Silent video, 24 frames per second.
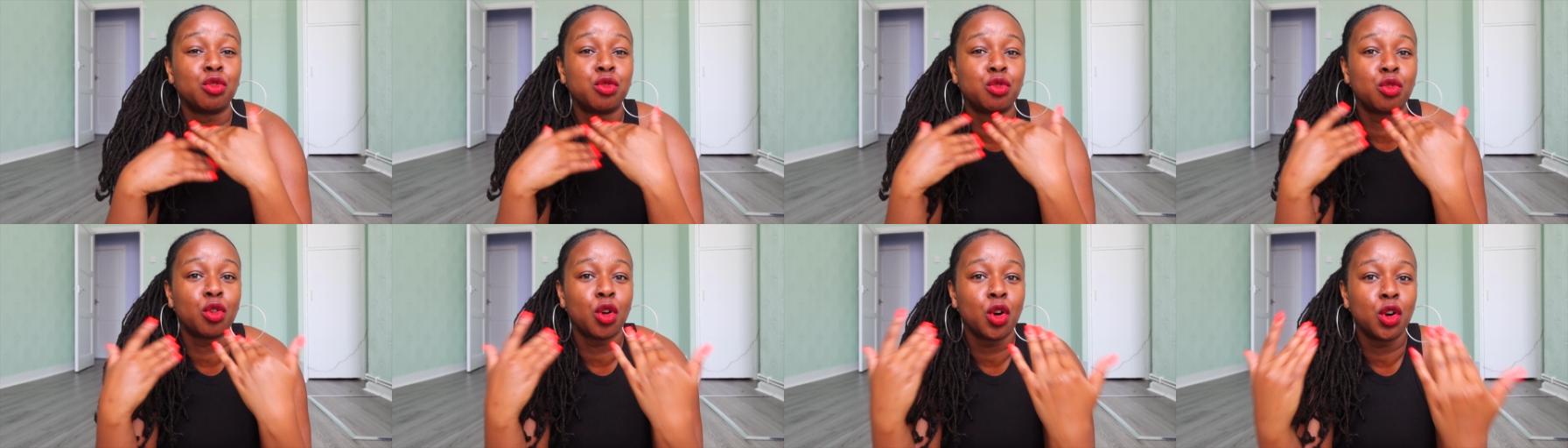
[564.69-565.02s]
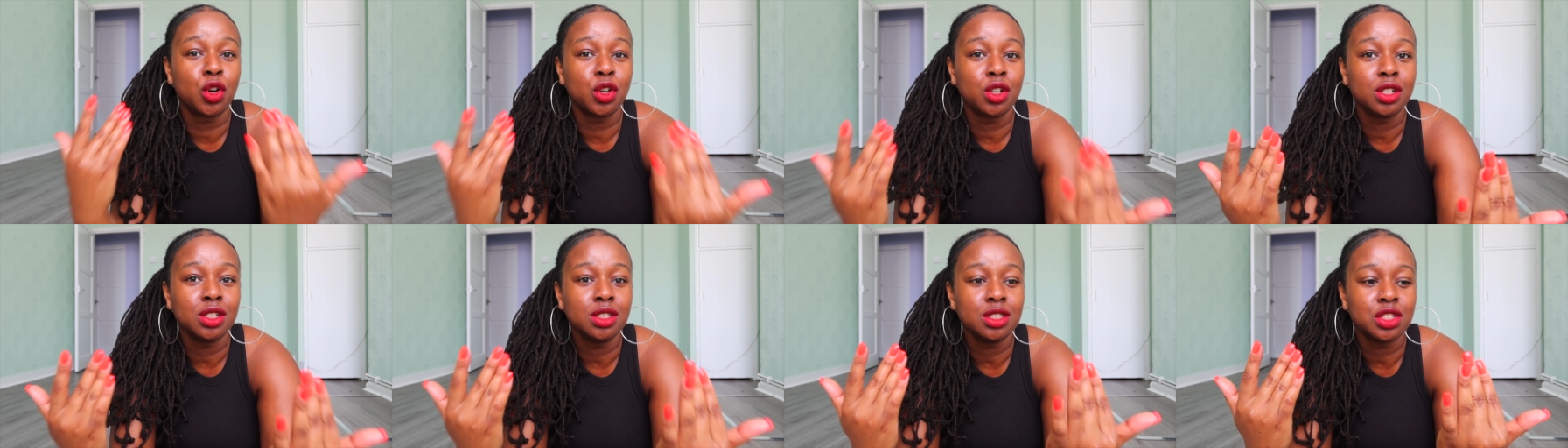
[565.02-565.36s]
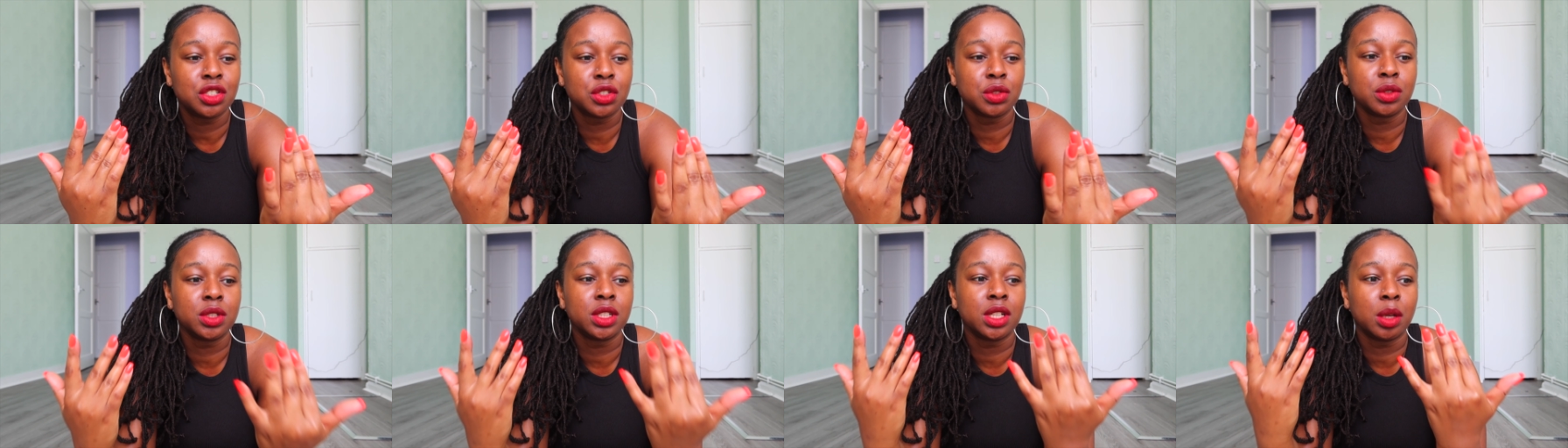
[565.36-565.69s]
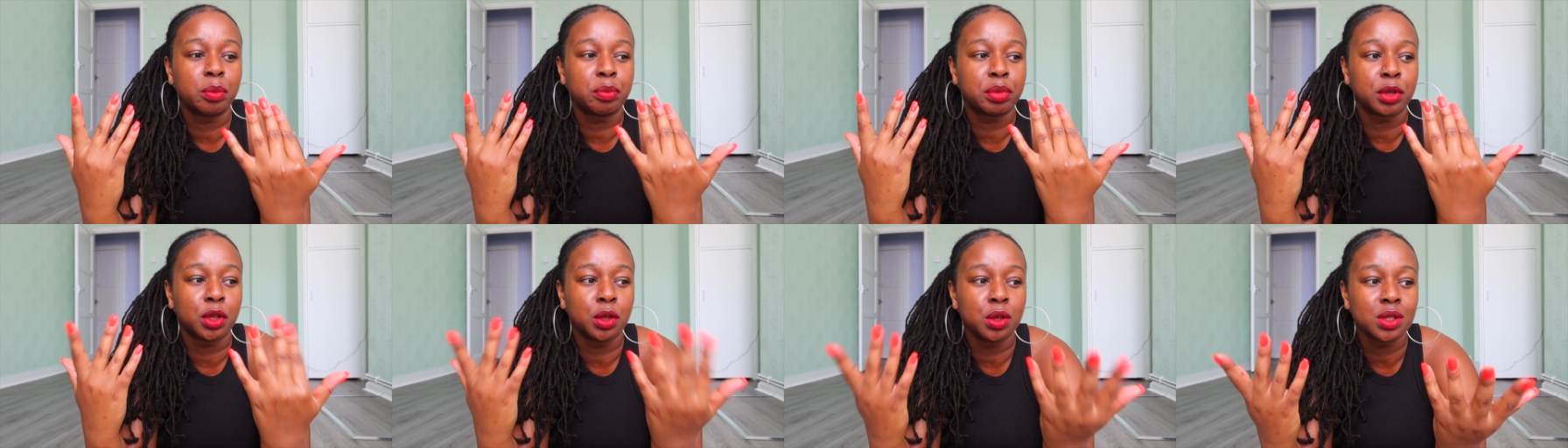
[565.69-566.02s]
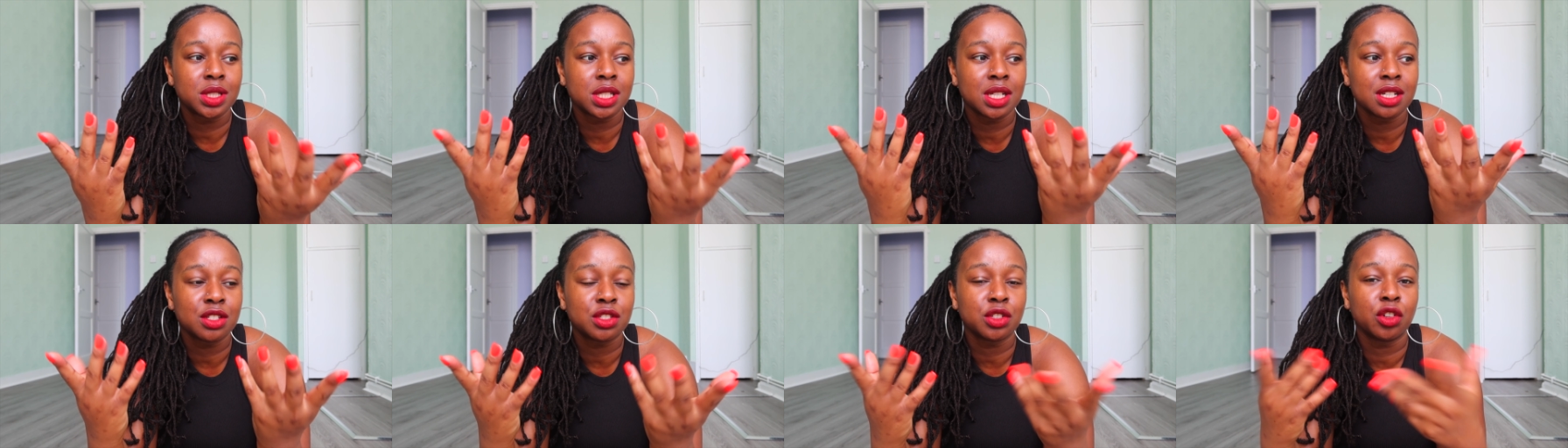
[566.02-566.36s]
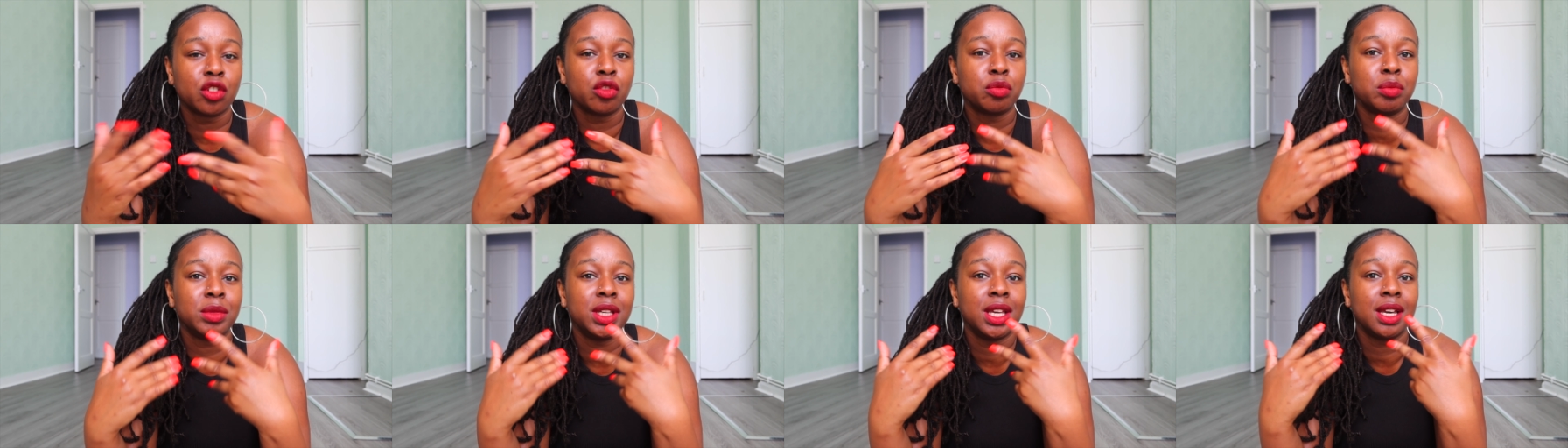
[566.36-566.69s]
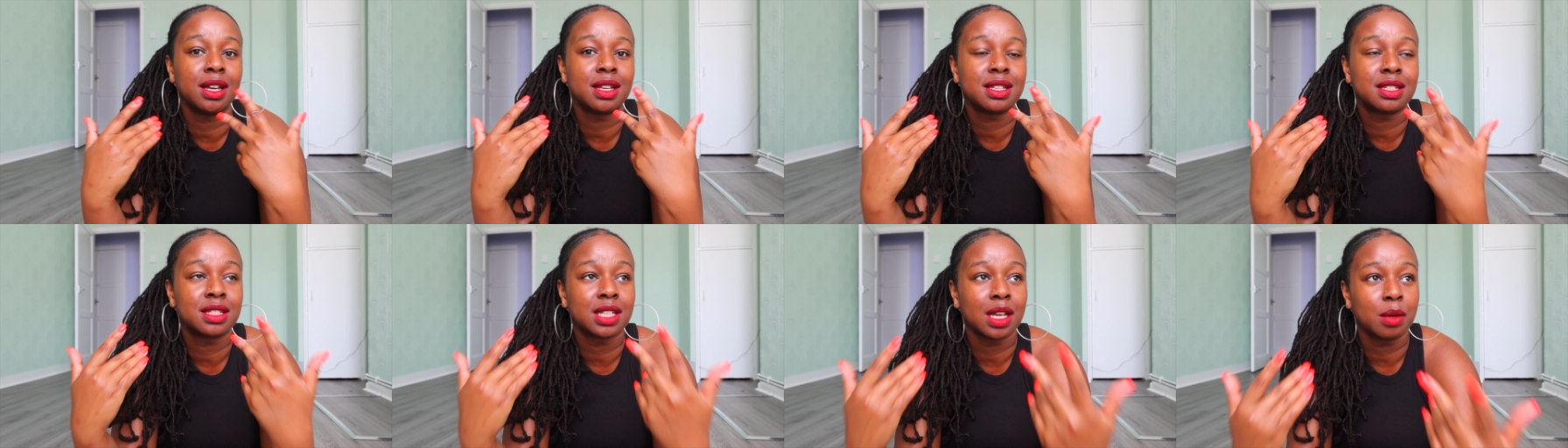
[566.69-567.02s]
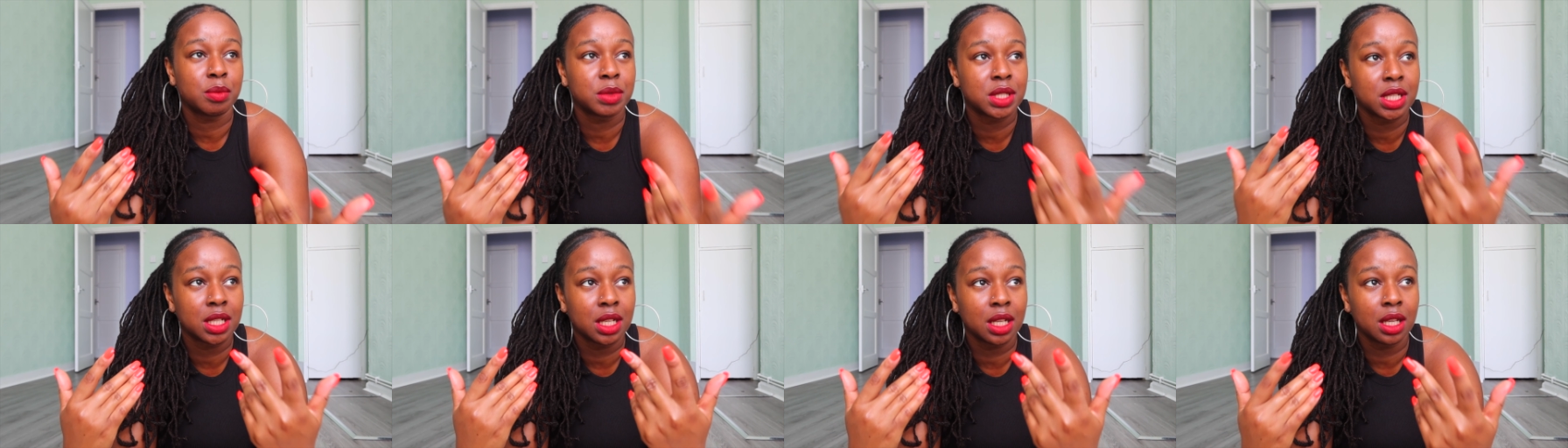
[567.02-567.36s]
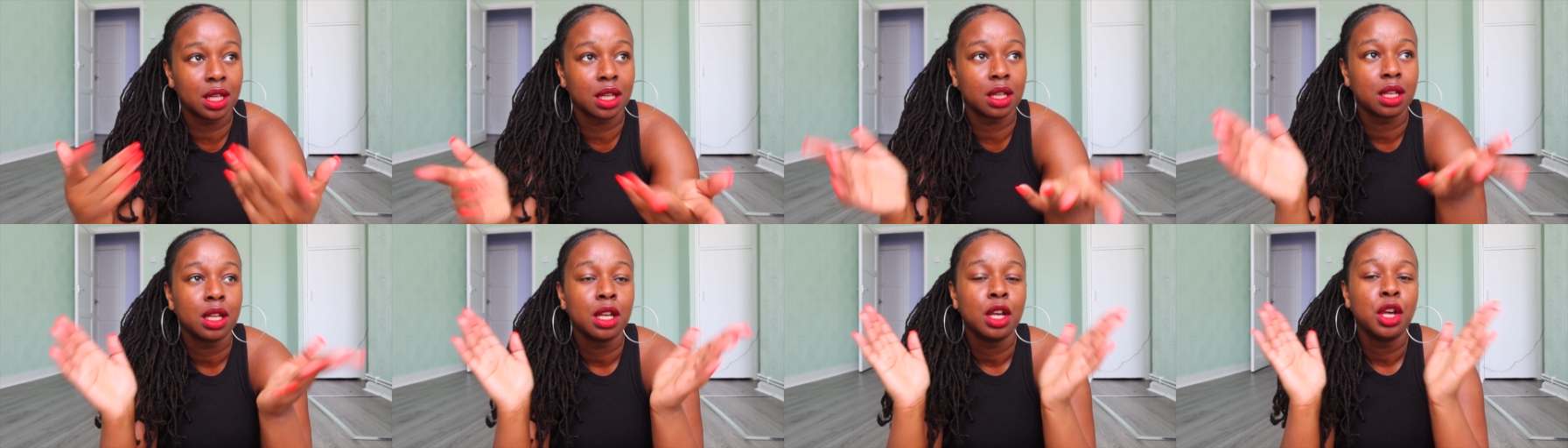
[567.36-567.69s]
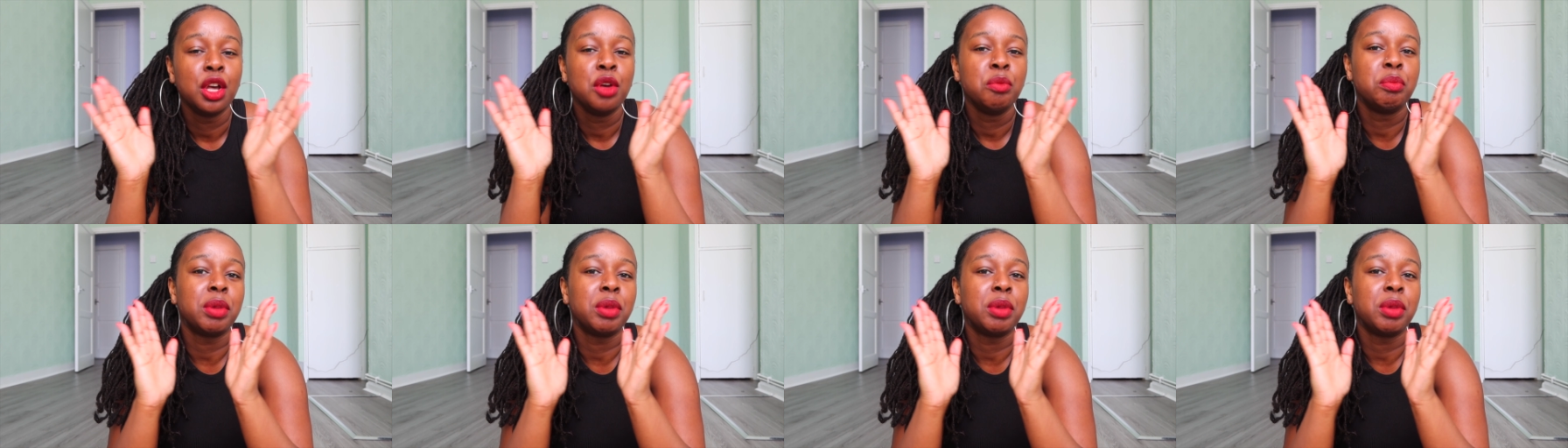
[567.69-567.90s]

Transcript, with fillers: wrong during the process of me accepting it.